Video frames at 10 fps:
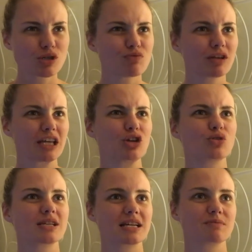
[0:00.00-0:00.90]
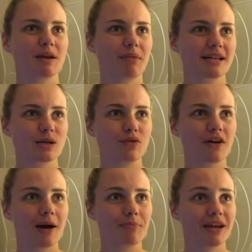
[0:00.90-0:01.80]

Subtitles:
wasn't really using it to beat myself up,